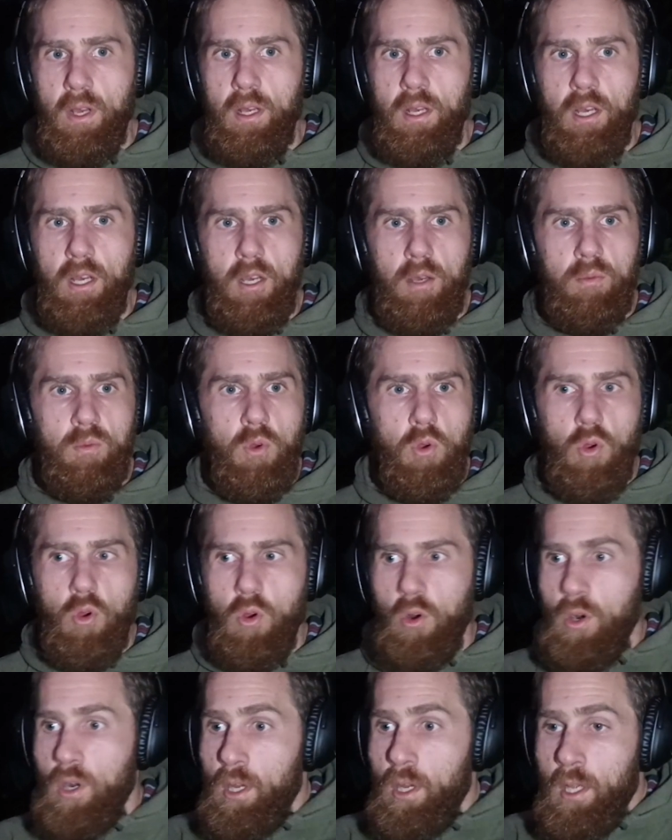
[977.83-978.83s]

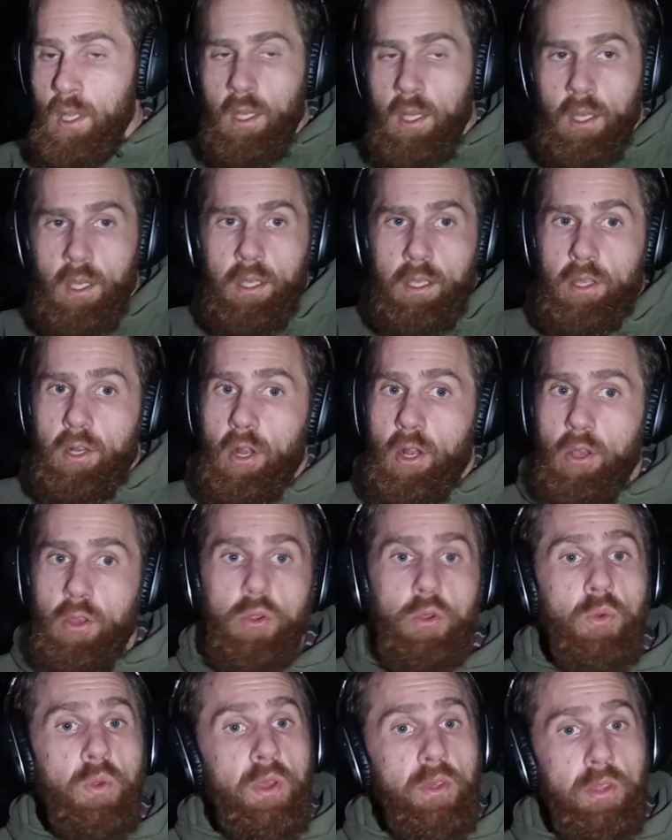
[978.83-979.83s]

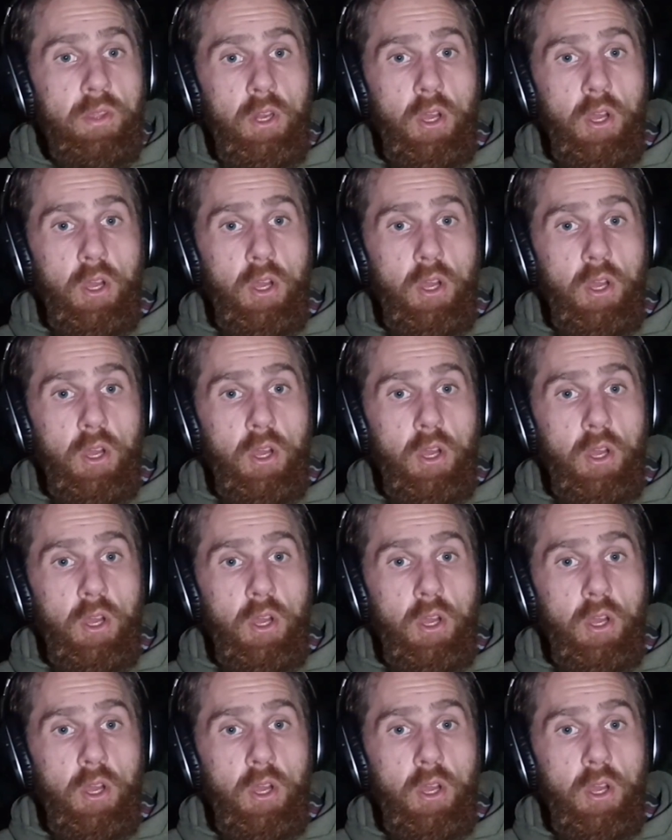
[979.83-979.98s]
who really